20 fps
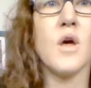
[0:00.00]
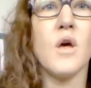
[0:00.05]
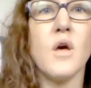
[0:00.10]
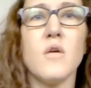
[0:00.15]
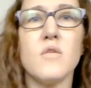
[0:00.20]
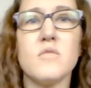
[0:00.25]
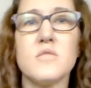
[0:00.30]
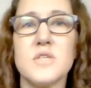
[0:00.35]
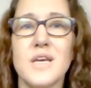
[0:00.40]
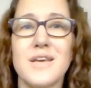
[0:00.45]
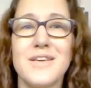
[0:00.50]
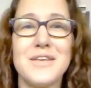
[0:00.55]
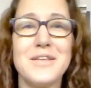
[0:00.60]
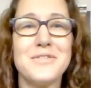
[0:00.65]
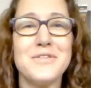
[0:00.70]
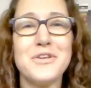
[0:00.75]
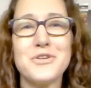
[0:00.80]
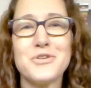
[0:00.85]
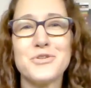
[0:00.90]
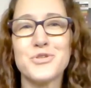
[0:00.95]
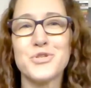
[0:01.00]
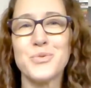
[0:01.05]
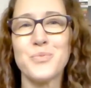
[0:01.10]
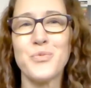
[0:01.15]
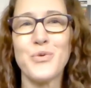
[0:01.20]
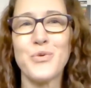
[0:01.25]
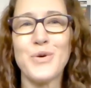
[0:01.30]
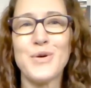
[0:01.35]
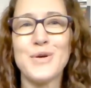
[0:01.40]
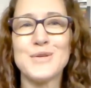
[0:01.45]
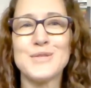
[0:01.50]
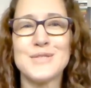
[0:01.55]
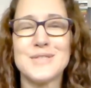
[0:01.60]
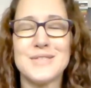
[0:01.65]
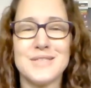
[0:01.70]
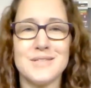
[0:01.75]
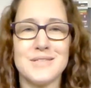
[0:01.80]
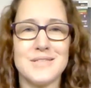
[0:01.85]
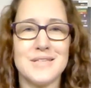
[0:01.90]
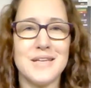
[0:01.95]
taking leadership roles,
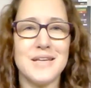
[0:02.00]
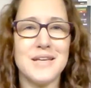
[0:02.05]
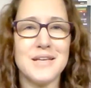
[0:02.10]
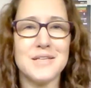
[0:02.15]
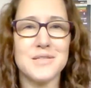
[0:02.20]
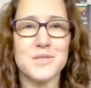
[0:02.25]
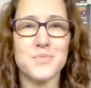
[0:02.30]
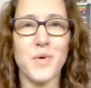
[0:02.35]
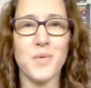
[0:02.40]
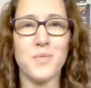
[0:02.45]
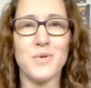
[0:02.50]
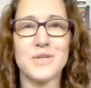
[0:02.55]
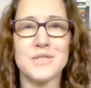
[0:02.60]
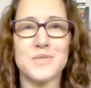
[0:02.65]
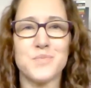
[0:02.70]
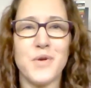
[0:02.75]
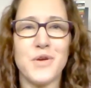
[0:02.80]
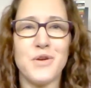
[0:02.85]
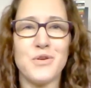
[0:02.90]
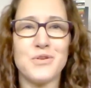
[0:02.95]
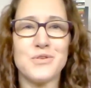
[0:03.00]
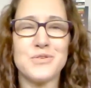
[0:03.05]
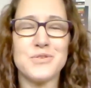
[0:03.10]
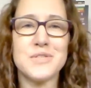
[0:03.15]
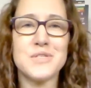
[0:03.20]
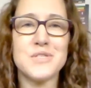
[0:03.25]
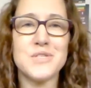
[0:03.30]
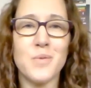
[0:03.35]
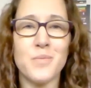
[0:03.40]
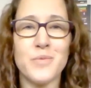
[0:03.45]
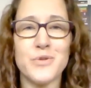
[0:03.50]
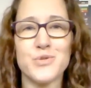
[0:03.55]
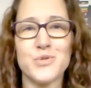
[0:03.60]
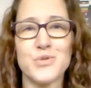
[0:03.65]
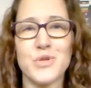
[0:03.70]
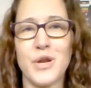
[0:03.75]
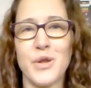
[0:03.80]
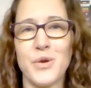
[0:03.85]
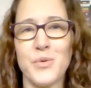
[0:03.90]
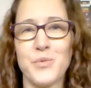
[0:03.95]
succeeding as public speakers, and
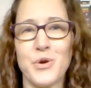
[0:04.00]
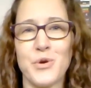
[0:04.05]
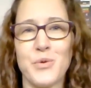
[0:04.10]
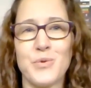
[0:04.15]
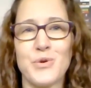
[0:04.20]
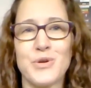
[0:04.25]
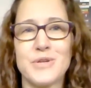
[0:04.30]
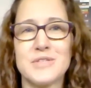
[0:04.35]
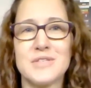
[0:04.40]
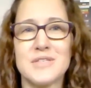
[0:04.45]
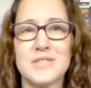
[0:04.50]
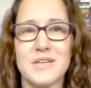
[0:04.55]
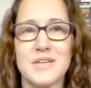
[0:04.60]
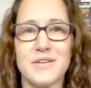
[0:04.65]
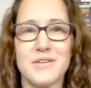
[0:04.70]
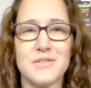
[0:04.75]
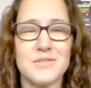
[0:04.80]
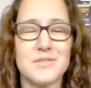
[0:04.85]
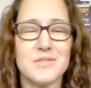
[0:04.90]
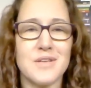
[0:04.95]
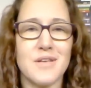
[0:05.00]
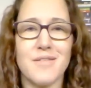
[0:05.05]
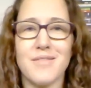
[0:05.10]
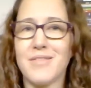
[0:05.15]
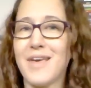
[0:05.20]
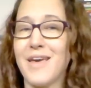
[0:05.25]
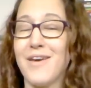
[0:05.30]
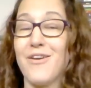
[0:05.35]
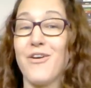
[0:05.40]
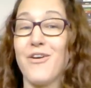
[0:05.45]
demonstrating real-world skills. They are